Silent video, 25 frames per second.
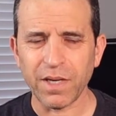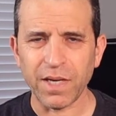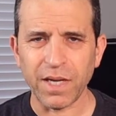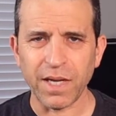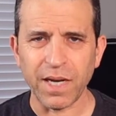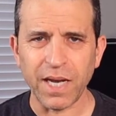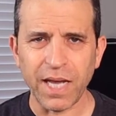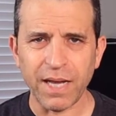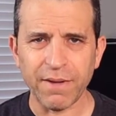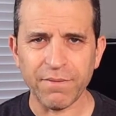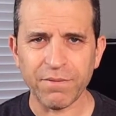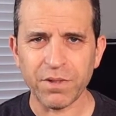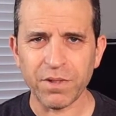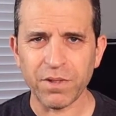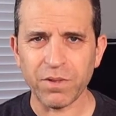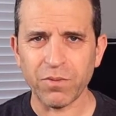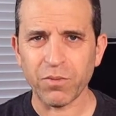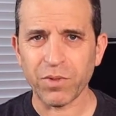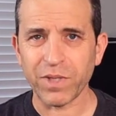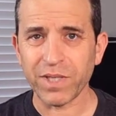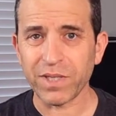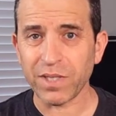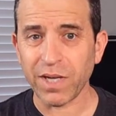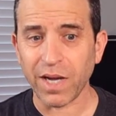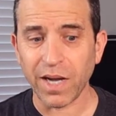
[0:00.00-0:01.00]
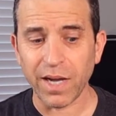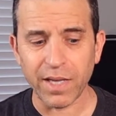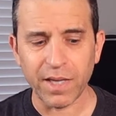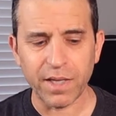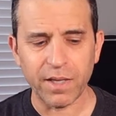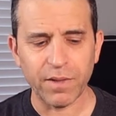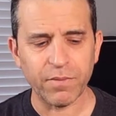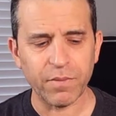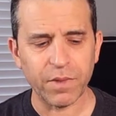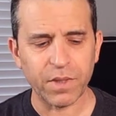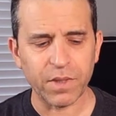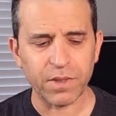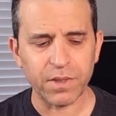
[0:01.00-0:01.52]
I'd have to re-tie
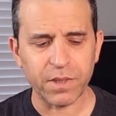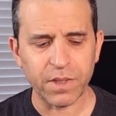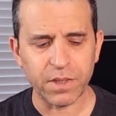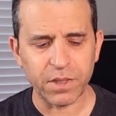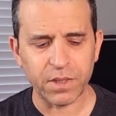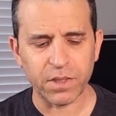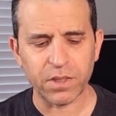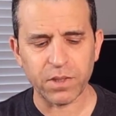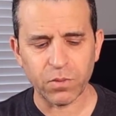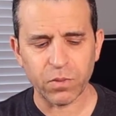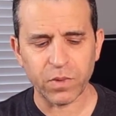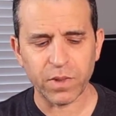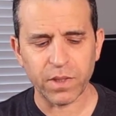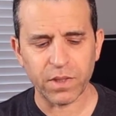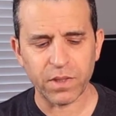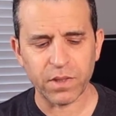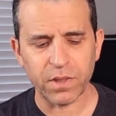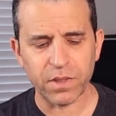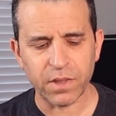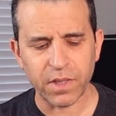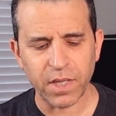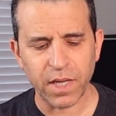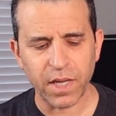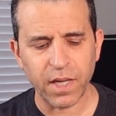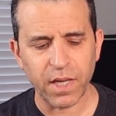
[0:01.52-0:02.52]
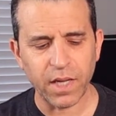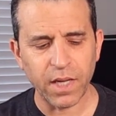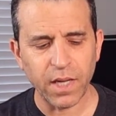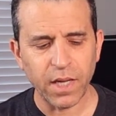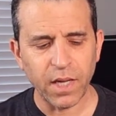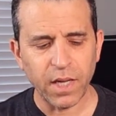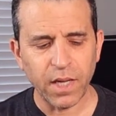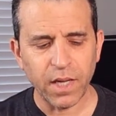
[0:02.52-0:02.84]
them because they just wouldn't stay